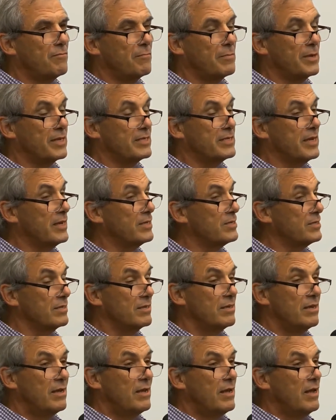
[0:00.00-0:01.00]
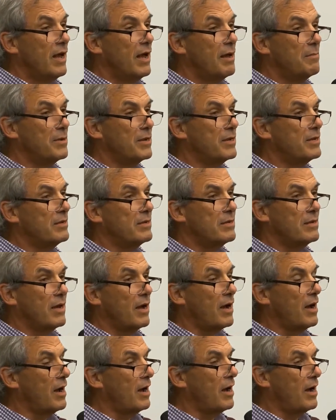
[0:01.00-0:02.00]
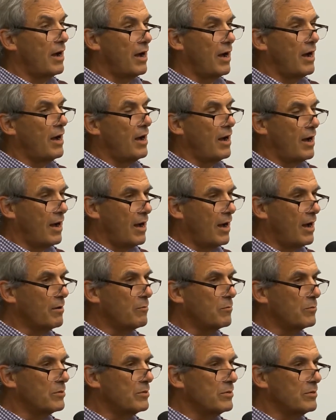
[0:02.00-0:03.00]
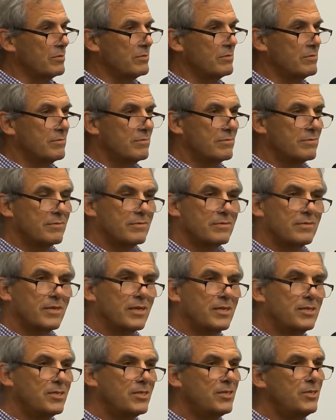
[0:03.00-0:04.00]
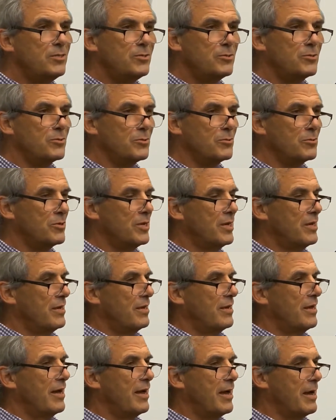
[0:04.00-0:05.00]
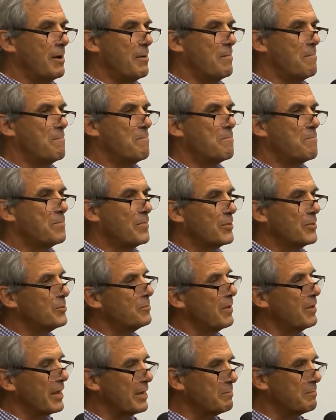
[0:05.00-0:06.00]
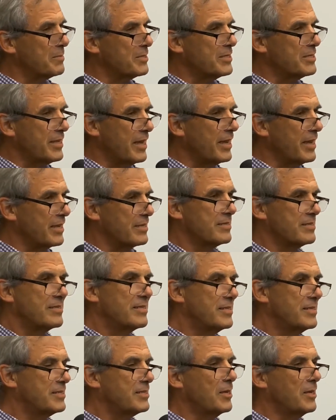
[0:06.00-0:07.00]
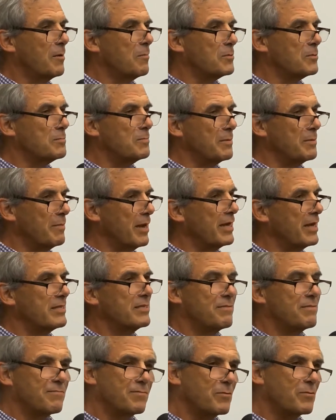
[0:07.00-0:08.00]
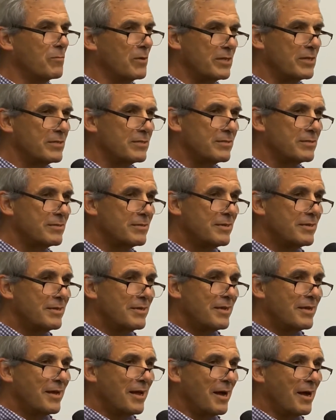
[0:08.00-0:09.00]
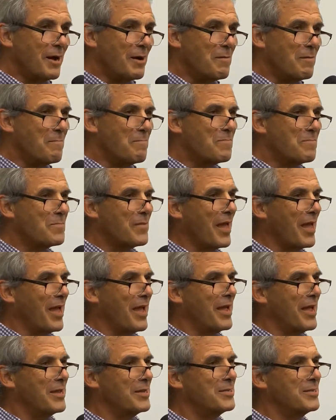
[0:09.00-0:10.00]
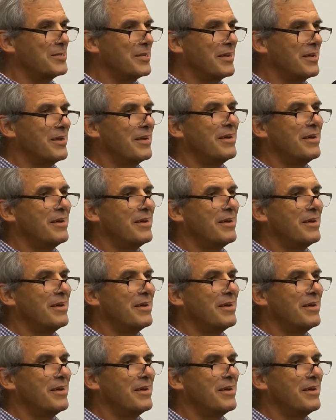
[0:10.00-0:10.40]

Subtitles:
meditation. I mean, I will continue to make mistakes. This helps me make different ones. And